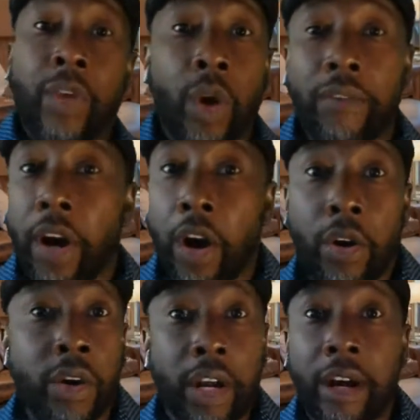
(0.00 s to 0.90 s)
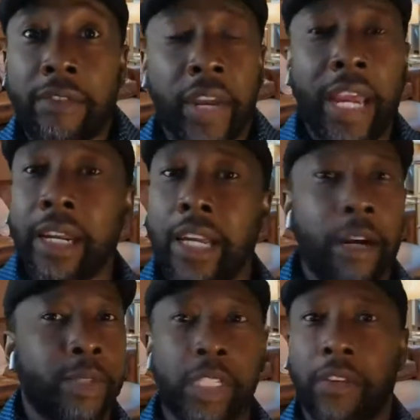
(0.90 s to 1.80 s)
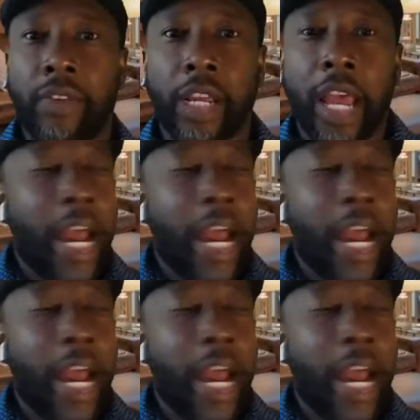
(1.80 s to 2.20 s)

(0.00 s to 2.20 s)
you ever heard of income shifting?